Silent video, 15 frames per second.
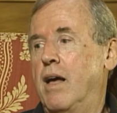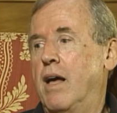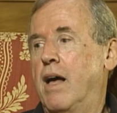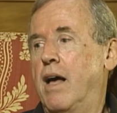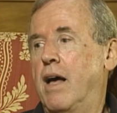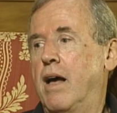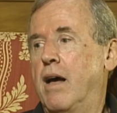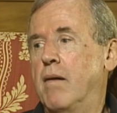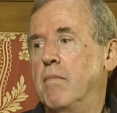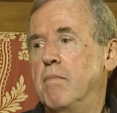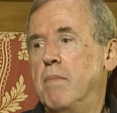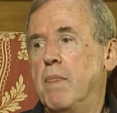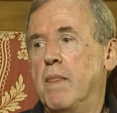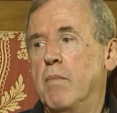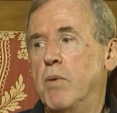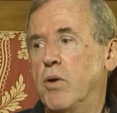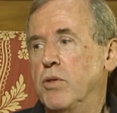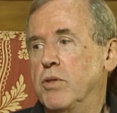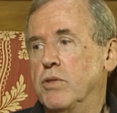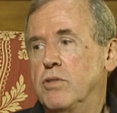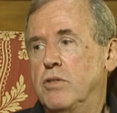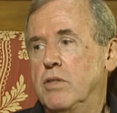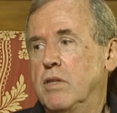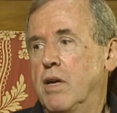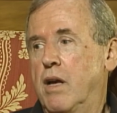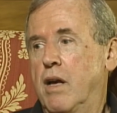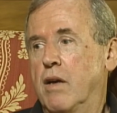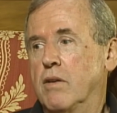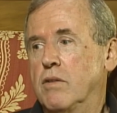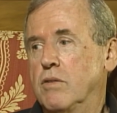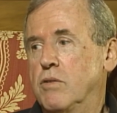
Um, both uh,